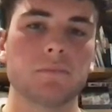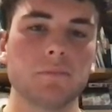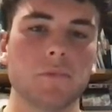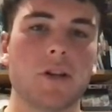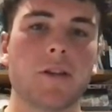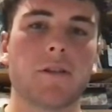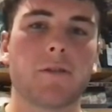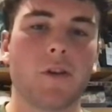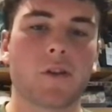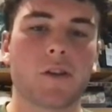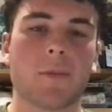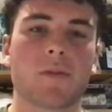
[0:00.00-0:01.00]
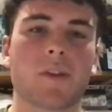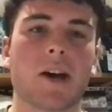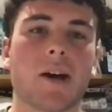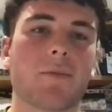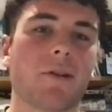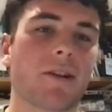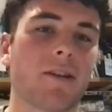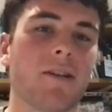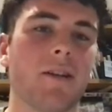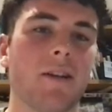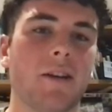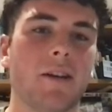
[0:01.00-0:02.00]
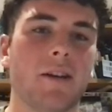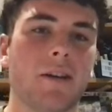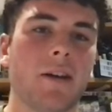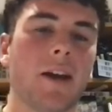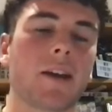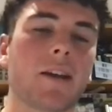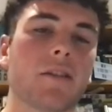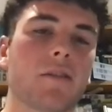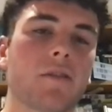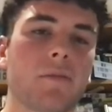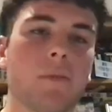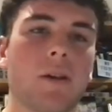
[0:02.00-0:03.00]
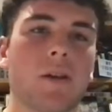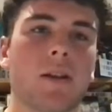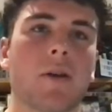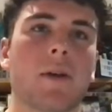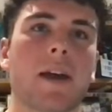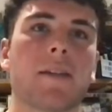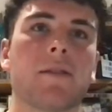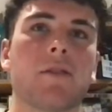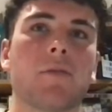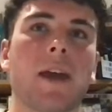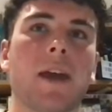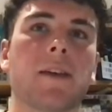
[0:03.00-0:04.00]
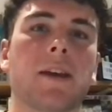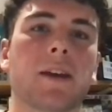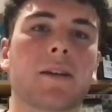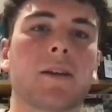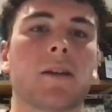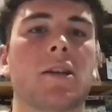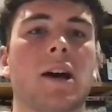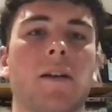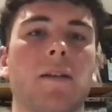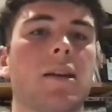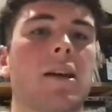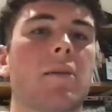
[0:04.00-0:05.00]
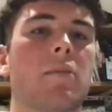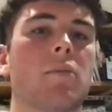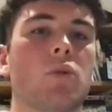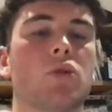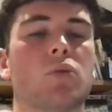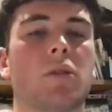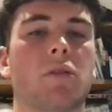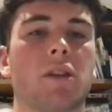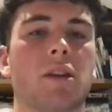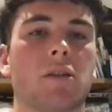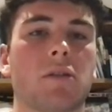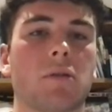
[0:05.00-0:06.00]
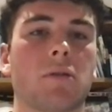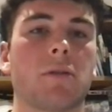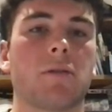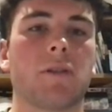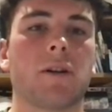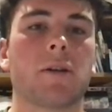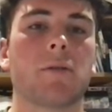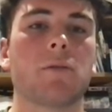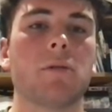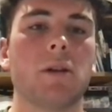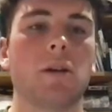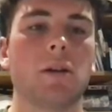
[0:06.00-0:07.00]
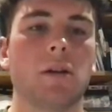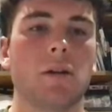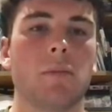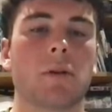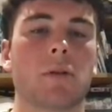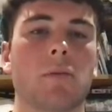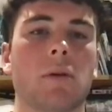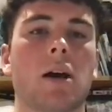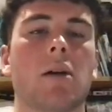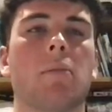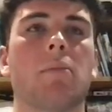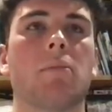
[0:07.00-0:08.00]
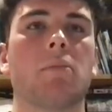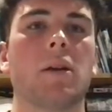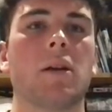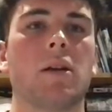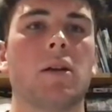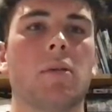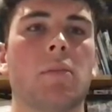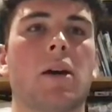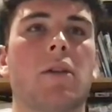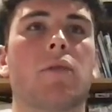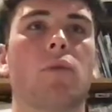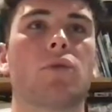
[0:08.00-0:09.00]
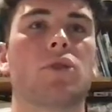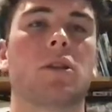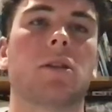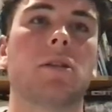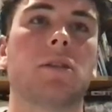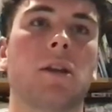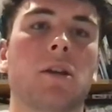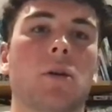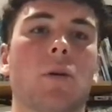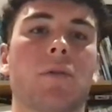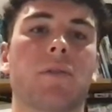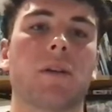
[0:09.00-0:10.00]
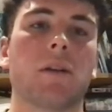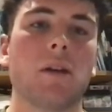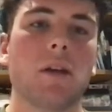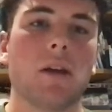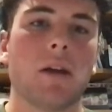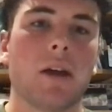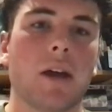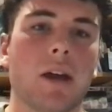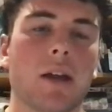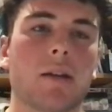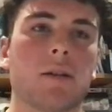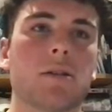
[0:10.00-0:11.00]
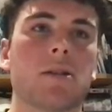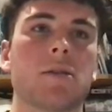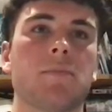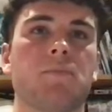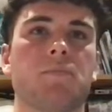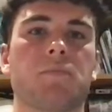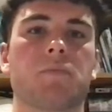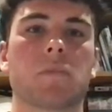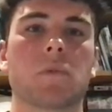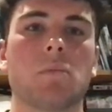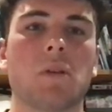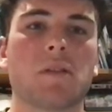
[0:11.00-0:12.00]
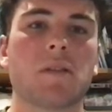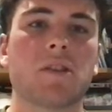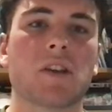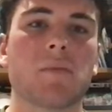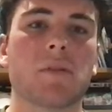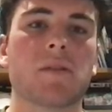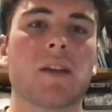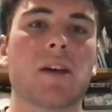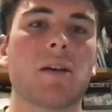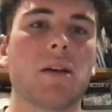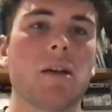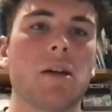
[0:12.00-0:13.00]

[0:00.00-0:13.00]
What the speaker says: the first game was a heartbreaker. I guess we had the kick to tie the game, which would have seen us through to the final. But unfortunately, it didn't go over, and just missed out.